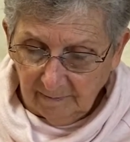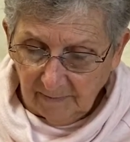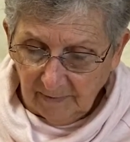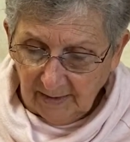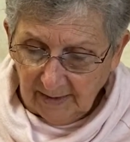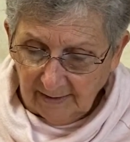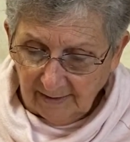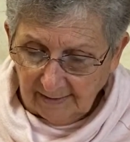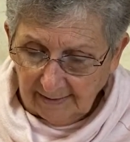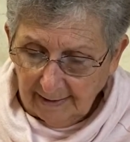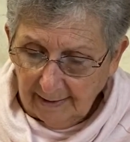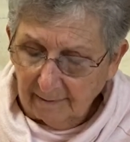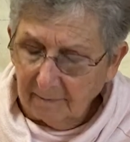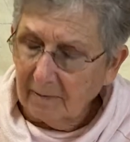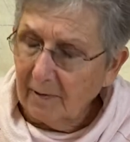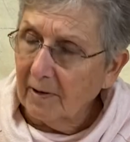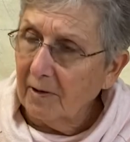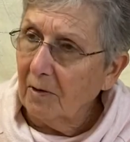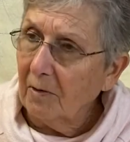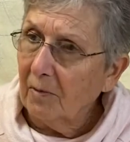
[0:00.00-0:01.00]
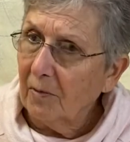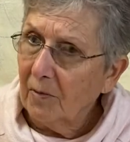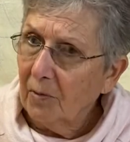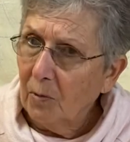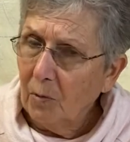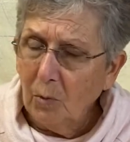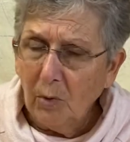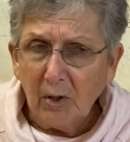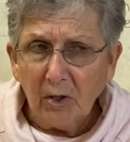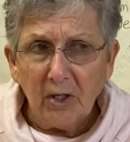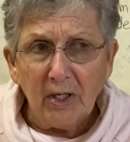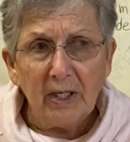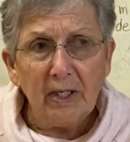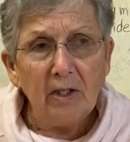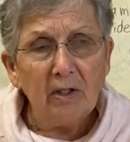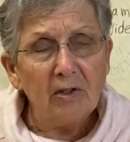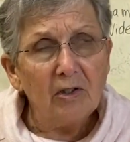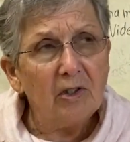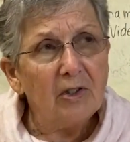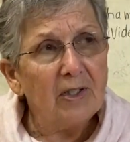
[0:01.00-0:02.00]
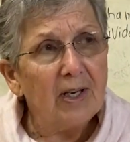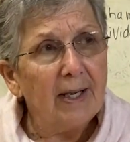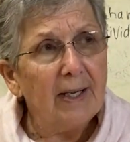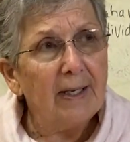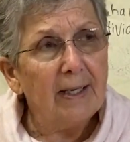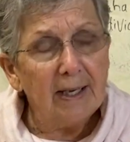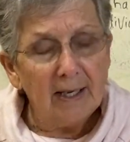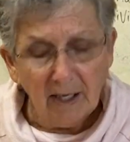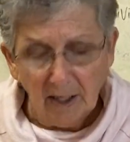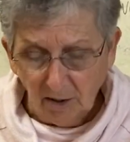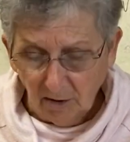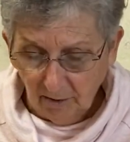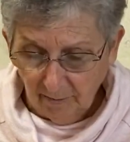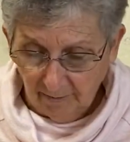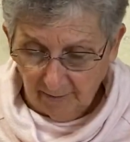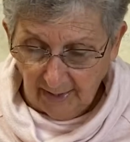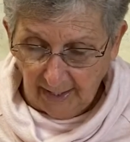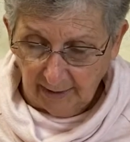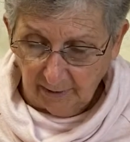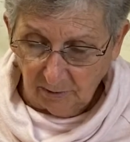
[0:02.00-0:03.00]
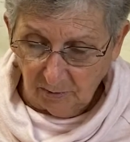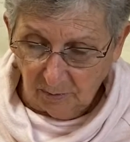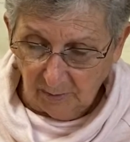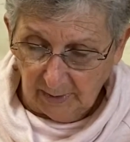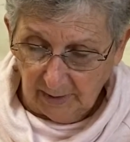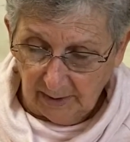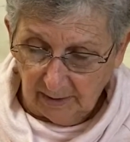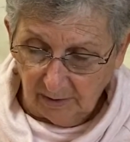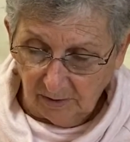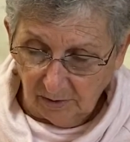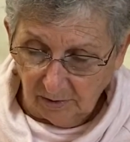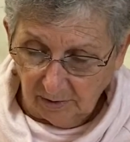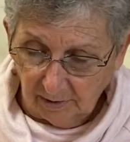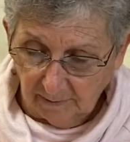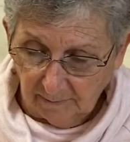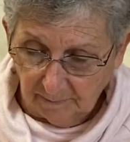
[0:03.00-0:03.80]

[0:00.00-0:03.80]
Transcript: is that we're here to take care of that creation.